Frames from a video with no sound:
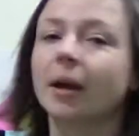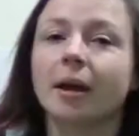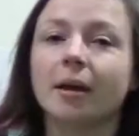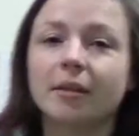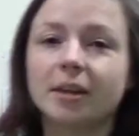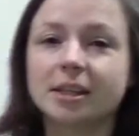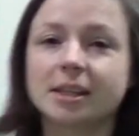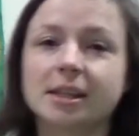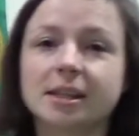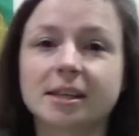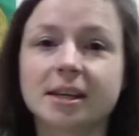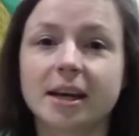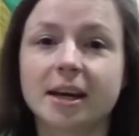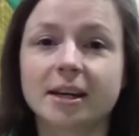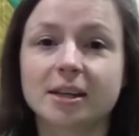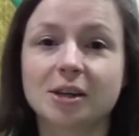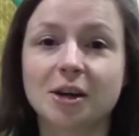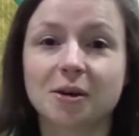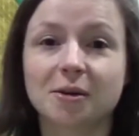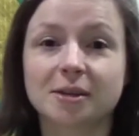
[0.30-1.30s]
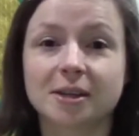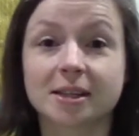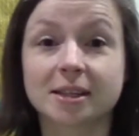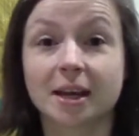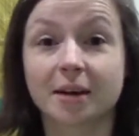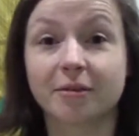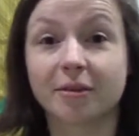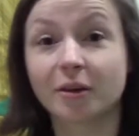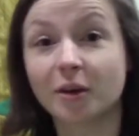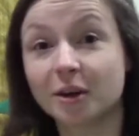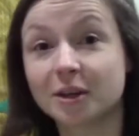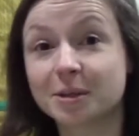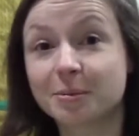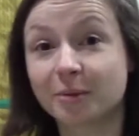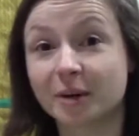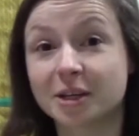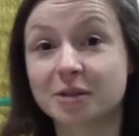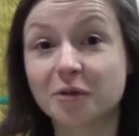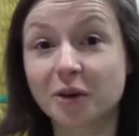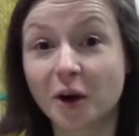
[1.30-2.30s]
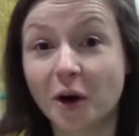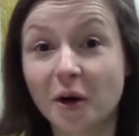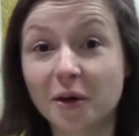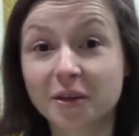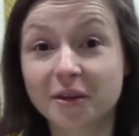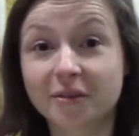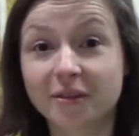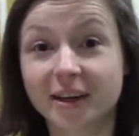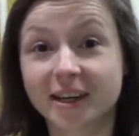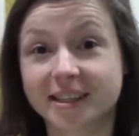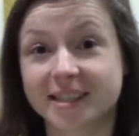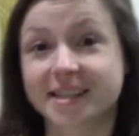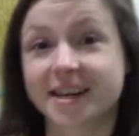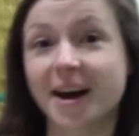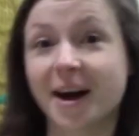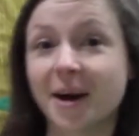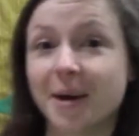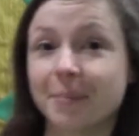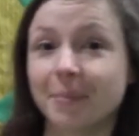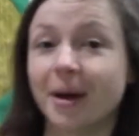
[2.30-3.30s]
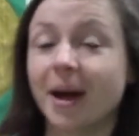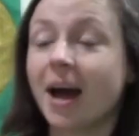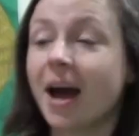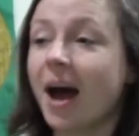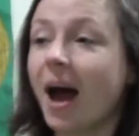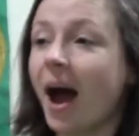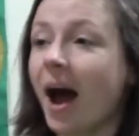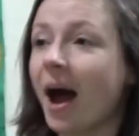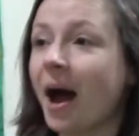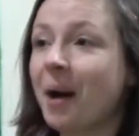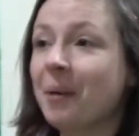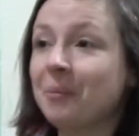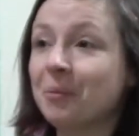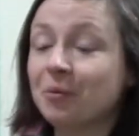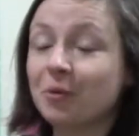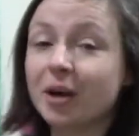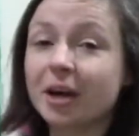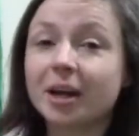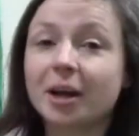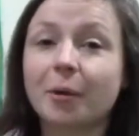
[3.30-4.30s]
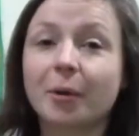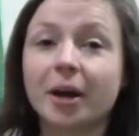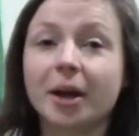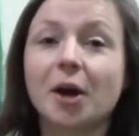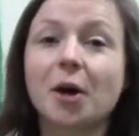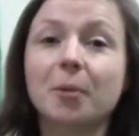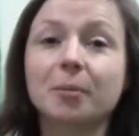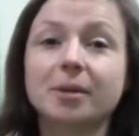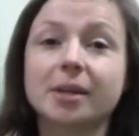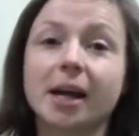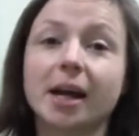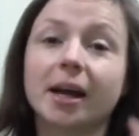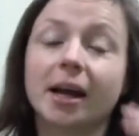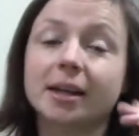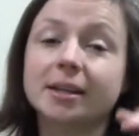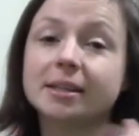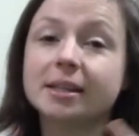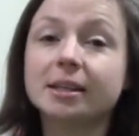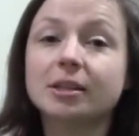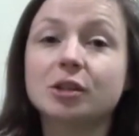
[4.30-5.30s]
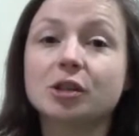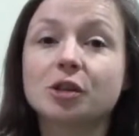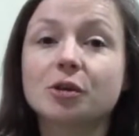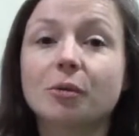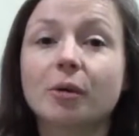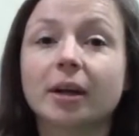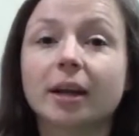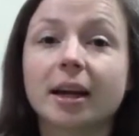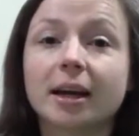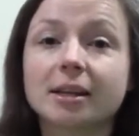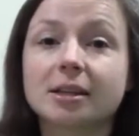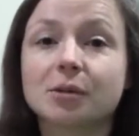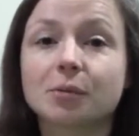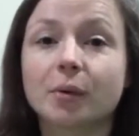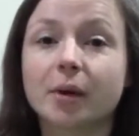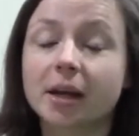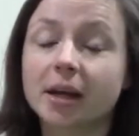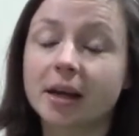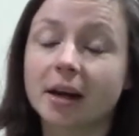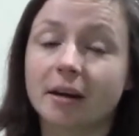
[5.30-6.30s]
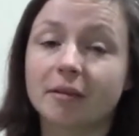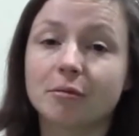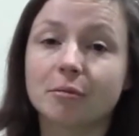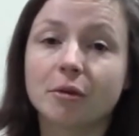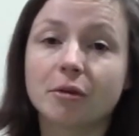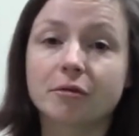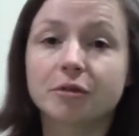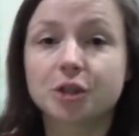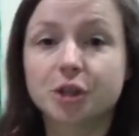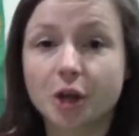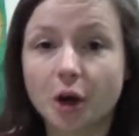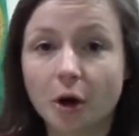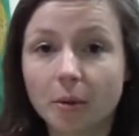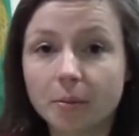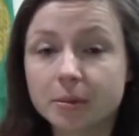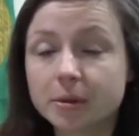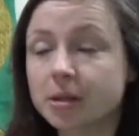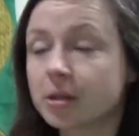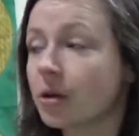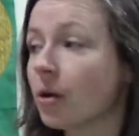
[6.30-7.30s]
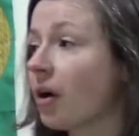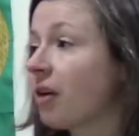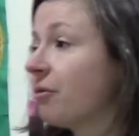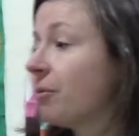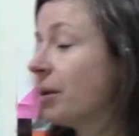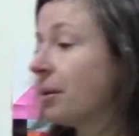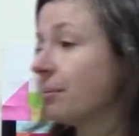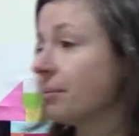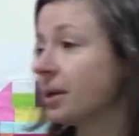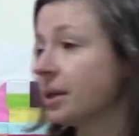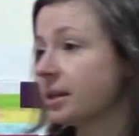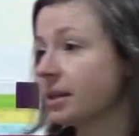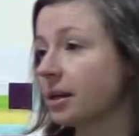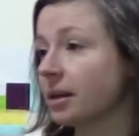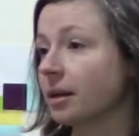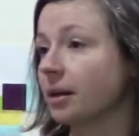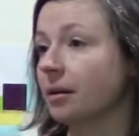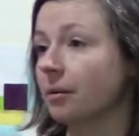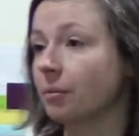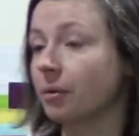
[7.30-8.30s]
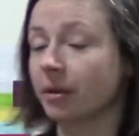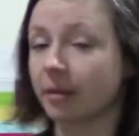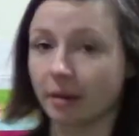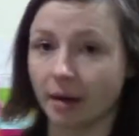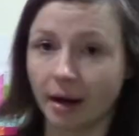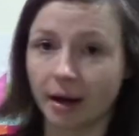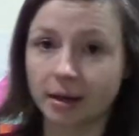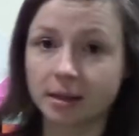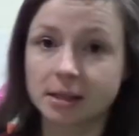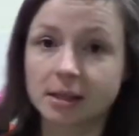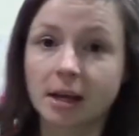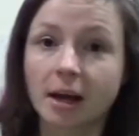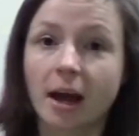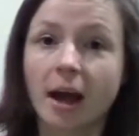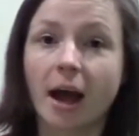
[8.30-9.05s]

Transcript: This is take 2 since I forgot to press record the first time. Really quick update, I didn't do one last week. I've moved jobs, so I've been busy with that.